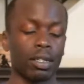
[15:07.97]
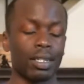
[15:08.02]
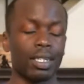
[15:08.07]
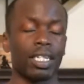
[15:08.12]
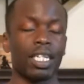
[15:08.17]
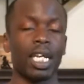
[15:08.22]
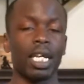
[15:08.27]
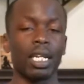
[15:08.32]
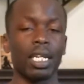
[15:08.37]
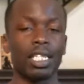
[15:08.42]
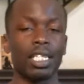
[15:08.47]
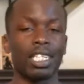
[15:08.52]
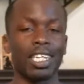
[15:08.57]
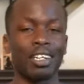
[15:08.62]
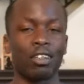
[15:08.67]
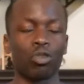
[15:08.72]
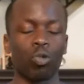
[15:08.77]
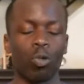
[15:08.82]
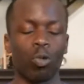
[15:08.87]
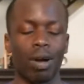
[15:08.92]

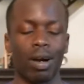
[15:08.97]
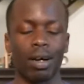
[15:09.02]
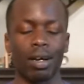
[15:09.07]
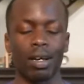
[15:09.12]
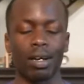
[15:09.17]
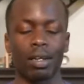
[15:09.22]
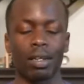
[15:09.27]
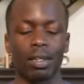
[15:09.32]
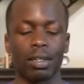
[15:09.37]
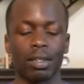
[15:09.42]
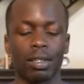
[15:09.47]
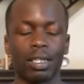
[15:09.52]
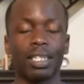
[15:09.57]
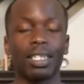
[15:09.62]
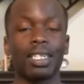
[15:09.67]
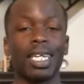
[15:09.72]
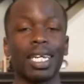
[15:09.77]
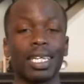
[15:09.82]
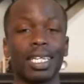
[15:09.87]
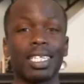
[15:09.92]
diligent worker.
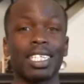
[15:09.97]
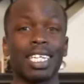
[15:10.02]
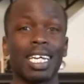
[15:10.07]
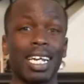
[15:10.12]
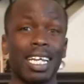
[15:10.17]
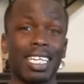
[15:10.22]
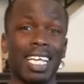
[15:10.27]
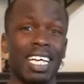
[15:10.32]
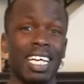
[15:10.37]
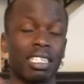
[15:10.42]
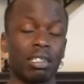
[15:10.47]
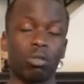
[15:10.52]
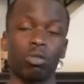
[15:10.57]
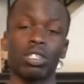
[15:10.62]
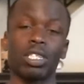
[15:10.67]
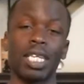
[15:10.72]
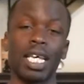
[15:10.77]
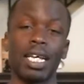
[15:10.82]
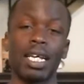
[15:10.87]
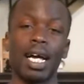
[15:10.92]
Diligent, as I was
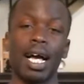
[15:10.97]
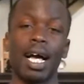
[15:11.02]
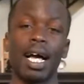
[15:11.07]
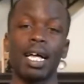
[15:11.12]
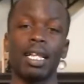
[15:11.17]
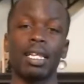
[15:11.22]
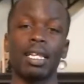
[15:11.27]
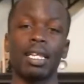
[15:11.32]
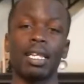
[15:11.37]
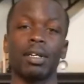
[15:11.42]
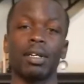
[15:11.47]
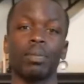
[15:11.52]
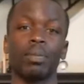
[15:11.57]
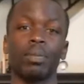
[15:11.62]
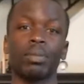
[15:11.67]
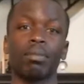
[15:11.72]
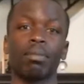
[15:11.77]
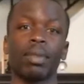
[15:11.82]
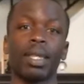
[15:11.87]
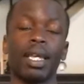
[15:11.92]
saying earlier,
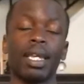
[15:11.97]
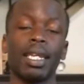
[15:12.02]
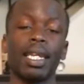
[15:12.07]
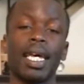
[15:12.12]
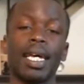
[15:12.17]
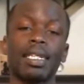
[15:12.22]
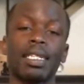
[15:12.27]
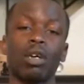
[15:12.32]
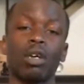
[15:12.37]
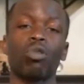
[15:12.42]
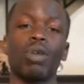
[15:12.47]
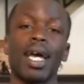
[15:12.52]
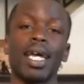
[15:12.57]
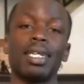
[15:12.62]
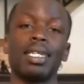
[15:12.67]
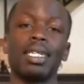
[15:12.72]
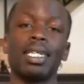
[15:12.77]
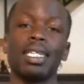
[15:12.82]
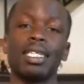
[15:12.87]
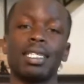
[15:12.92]
letter
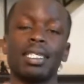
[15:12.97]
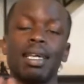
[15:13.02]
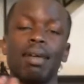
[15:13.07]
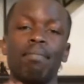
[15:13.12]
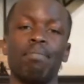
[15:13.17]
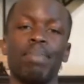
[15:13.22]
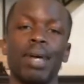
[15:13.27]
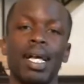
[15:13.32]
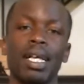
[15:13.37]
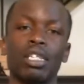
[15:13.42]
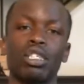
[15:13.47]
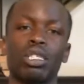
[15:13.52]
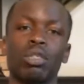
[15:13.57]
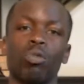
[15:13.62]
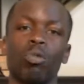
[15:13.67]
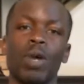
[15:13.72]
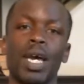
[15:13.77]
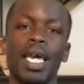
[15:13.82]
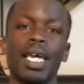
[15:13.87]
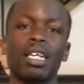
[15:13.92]
writing is the best
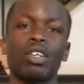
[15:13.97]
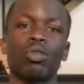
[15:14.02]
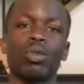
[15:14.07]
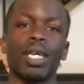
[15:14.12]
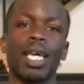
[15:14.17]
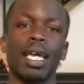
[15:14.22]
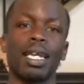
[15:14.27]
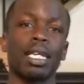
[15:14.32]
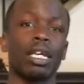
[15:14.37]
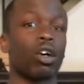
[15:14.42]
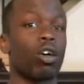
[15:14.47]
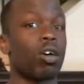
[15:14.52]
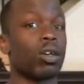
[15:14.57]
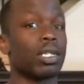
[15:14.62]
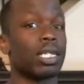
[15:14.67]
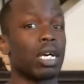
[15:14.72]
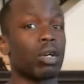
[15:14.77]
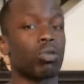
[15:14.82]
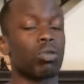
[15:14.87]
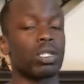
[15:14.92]
way to get in
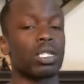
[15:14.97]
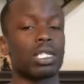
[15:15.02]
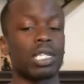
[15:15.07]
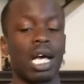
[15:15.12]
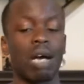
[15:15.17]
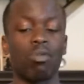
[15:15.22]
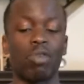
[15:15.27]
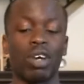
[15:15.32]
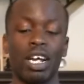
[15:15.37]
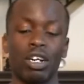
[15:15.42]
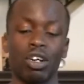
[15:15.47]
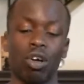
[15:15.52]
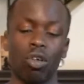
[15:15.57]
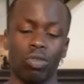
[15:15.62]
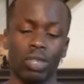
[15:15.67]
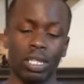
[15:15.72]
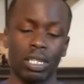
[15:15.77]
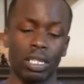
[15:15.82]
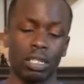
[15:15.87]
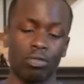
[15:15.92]
contact with someone. I know
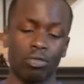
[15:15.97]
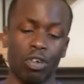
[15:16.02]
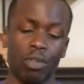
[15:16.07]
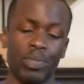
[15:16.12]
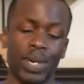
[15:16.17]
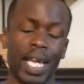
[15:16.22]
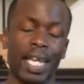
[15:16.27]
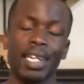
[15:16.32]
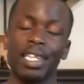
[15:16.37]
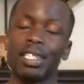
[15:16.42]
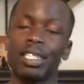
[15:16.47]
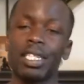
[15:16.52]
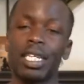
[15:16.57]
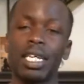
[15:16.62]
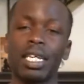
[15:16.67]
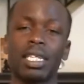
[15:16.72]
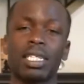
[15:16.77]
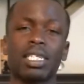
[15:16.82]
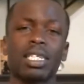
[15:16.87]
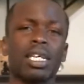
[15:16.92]
this is from
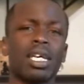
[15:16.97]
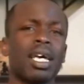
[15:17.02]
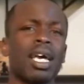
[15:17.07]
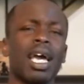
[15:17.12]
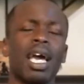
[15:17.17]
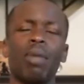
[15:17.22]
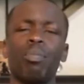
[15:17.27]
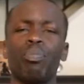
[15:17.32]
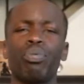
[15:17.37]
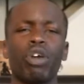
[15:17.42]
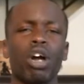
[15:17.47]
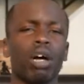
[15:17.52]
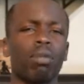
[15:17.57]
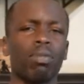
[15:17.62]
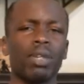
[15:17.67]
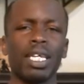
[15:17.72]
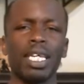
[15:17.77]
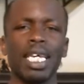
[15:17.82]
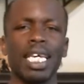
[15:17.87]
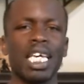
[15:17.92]
96 and
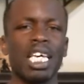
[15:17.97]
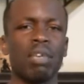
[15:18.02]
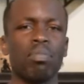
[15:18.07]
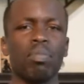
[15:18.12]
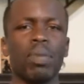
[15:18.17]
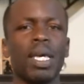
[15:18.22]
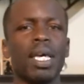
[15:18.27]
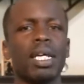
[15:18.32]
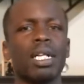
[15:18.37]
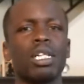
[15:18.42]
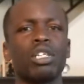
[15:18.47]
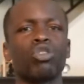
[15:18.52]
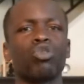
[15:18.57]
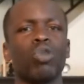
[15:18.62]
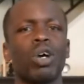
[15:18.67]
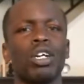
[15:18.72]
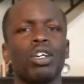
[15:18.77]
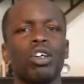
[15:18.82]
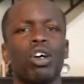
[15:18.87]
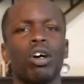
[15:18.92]
probably emails
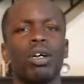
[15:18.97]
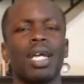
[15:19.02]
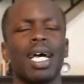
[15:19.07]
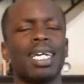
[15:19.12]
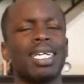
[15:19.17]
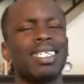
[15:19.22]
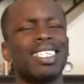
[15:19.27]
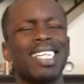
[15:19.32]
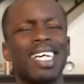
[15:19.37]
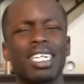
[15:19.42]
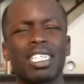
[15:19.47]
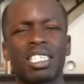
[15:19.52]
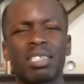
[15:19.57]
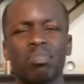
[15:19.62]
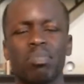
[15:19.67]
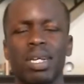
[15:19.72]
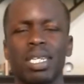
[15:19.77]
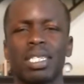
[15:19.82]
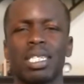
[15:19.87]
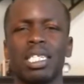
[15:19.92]
were not and text
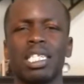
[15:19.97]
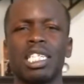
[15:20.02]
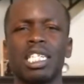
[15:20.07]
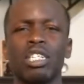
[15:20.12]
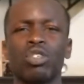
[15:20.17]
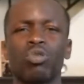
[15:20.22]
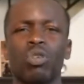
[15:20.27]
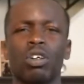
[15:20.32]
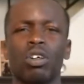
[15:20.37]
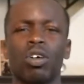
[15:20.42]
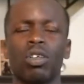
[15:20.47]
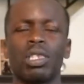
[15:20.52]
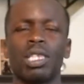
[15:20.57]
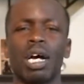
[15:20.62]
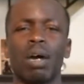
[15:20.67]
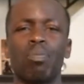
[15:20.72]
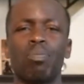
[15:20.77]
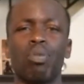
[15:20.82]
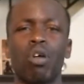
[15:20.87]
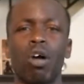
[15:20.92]
messages were not
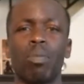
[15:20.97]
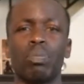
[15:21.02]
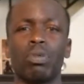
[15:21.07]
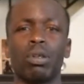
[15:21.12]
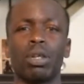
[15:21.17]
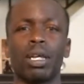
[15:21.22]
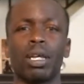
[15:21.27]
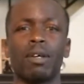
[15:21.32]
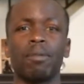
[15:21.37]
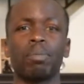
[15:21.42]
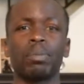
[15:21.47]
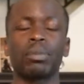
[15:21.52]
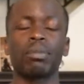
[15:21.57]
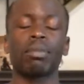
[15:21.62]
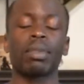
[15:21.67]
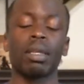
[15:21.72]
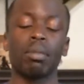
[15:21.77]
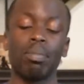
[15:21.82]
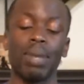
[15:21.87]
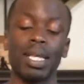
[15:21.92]
that popular,
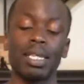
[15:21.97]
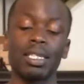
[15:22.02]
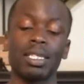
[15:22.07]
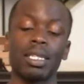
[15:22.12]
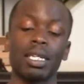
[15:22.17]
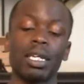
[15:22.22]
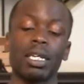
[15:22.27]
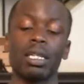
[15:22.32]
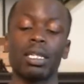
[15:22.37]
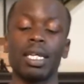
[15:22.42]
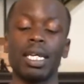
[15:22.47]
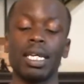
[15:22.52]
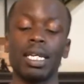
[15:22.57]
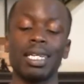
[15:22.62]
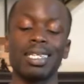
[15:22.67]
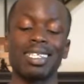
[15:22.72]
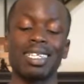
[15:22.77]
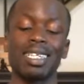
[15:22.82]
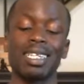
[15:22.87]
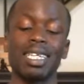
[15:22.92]
but still it
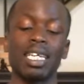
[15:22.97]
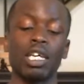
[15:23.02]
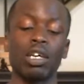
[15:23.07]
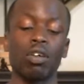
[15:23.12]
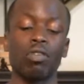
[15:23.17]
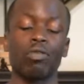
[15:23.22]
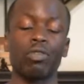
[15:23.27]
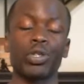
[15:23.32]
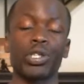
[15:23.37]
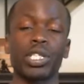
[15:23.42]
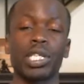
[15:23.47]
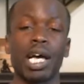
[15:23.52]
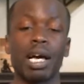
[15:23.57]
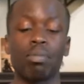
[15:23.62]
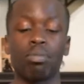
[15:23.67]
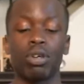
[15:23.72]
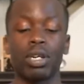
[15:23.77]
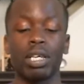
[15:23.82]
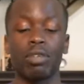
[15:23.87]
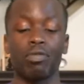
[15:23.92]
is illegal for
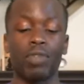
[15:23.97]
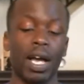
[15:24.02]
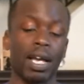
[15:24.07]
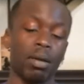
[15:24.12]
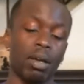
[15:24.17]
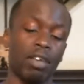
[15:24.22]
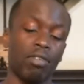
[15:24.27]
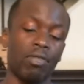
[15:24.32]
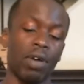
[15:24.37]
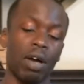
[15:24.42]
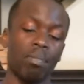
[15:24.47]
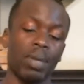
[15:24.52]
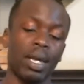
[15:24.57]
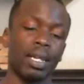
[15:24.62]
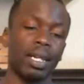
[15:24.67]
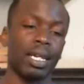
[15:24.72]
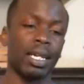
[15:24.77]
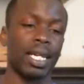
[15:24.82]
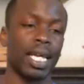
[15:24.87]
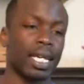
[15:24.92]
somebody. If I mail
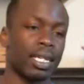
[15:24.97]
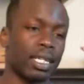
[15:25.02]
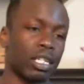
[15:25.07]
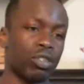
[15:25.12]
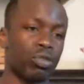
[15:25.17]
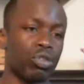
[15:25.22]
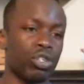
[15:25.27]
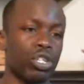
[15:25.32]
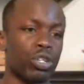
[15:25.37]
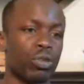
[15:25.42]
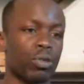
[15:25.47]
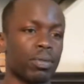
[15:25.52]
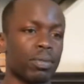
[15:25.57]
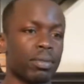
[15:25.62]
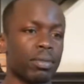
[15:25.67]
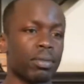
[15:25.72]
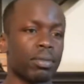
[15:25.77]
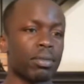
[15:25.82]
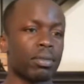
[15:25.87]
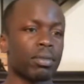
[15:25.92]
a letter to you,
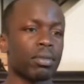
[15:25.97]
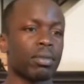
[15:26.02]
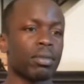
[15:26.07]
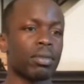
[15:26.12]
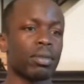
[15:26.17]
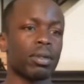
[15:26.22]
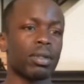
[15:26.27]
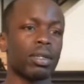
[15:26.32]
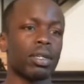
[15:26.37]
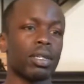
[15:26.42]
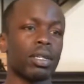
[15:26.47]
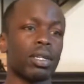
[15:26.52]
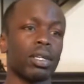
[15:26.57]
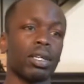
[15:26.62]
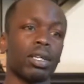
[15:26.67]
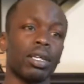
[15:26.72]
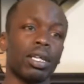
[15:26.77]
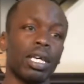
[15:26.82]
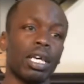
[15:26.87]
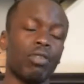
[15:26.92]

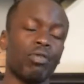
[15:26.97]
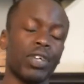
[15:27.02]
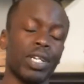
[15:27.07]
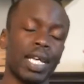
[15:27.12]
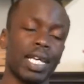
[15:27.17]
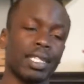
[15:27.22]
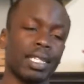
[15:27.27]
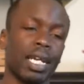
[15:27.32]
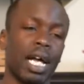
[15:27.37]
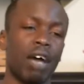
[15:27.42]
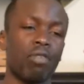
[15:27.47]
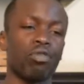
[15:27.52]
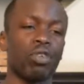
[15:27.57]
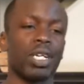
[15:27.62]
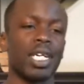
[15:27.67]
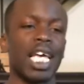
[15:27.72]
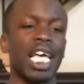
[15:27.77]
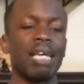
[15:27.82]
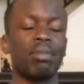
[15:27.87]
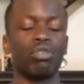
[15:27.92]
if it doesn't have your
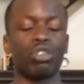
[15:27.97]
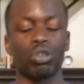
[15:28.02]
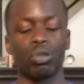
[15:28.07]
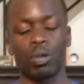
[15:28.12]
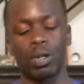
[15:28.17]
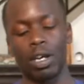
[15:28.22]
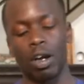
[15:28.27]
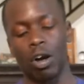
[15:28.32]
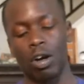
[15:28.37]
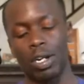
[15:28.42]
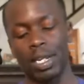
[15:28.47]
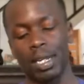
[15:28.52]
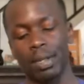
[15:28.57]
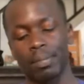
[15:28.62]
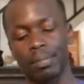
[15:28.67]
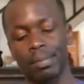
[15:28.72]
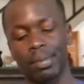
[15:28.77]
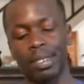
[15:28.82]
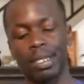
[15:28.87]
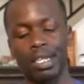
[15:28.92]
name to it on it,
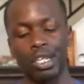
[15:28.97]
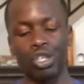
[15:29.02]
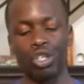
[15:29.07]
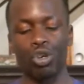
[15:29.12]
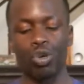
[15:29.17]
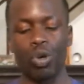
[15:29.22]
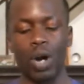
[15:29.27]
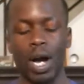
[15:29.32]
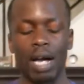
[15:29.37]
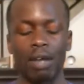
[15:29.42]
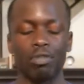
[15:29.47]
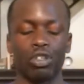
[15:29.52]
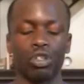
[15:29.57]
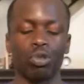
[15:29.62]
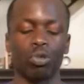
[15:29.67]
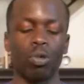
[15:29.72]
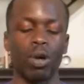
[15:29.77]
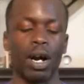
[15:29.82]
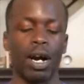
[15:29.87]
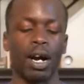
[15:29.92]
you have
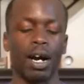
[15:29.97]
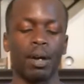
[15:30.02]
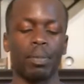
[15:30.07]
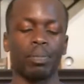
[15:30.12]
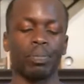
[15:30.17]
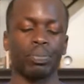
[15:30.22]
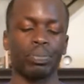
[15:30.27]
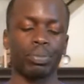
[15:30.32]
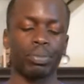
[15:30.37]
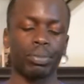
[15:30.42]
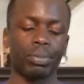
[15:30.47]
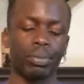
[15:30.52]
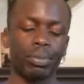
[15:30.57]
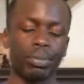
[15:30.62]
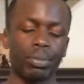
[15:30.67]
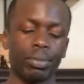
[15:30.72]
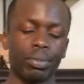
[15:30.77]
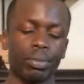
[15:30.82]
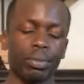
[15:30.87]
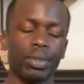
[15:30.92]
to
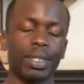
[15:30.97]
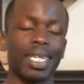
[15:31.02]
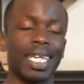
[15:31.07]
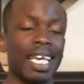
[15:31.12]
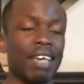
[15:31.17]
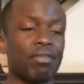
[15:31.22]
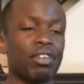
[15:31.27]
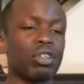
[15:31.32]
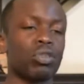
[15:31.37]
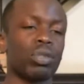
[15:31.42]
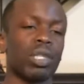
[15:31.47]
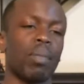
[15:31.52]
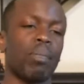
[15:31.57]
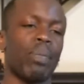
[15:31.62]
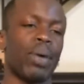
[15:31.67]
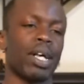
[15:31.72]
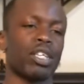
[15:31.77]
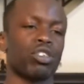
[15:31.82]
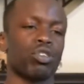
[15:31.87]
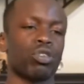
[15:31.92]
give it to the
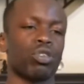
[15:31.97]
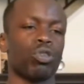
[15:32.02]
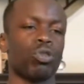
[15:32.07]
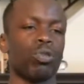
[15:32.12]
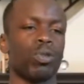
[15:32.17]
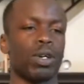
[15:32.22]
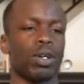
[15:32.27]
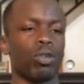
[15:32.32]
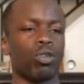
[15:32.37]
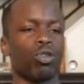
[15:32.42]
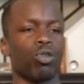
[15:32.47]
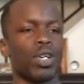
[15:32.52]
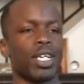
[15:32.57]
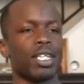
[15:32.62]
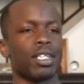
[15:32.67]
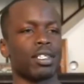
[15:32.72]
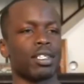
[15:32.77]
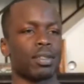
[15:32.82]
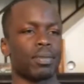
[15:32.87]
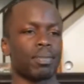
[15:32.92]
person who
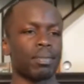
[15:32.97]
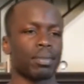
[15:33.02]
is.